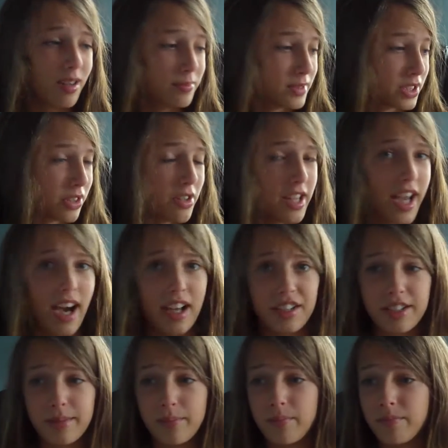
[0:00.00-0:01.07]
So yeah,
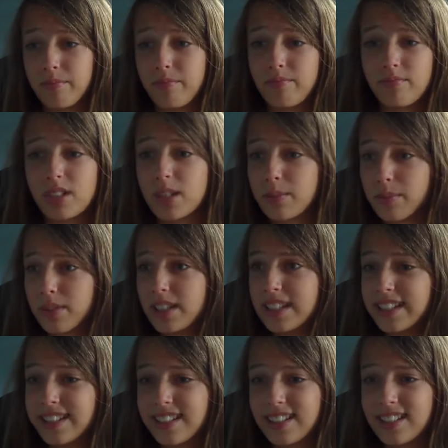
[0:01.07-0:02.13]
just
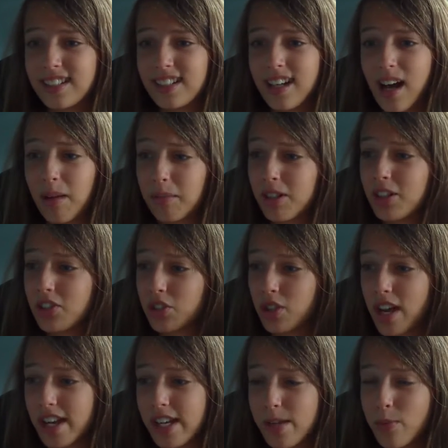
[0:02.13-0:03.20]
please, I'm going to try
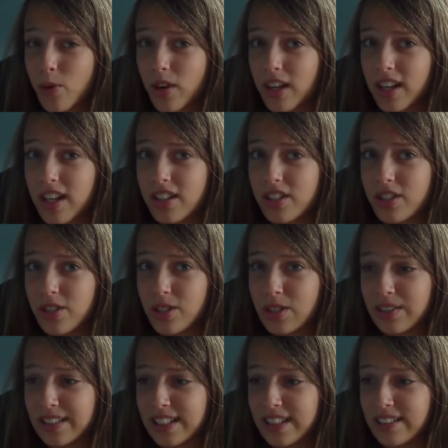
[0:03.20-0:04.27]
to keep organized too,
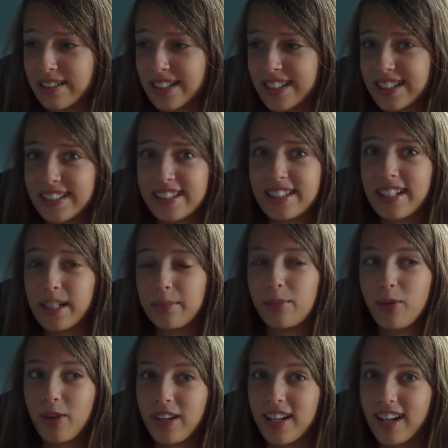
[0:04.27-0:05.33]
so just keep
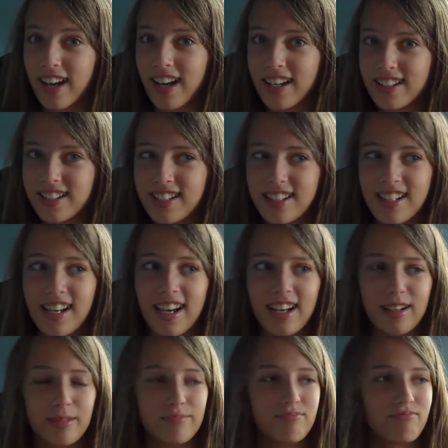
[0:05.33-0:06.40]
organized, and
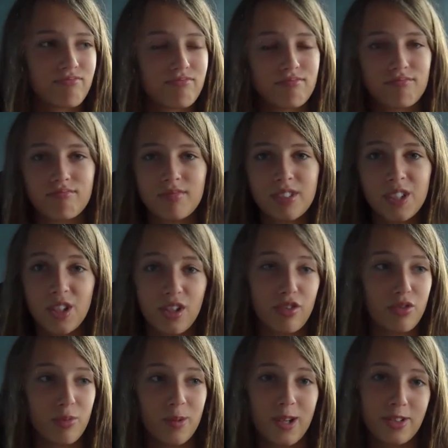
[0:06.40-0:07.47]
you'll have
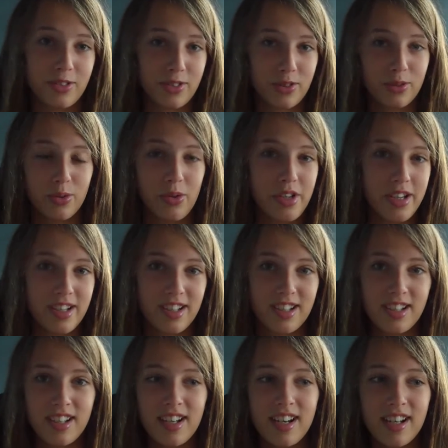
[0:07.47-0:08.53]
a better school year,
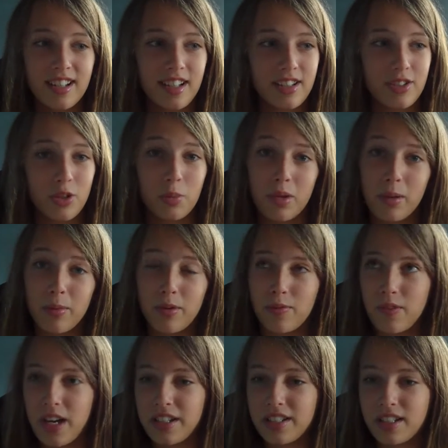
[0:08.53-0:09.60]
because you'll be able to
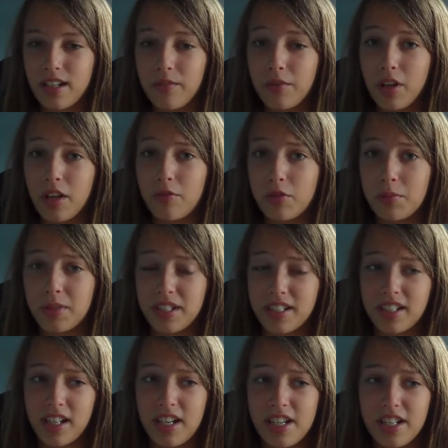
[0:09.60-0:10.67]
find stuff, you'll have room to
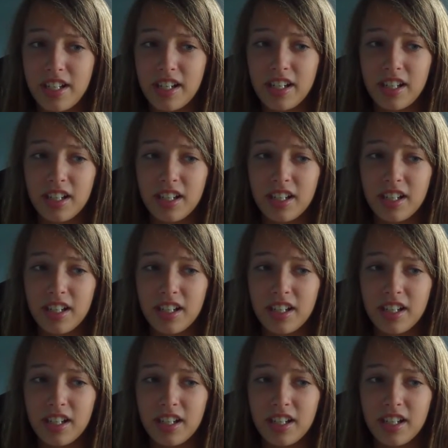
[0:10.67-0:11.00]
study,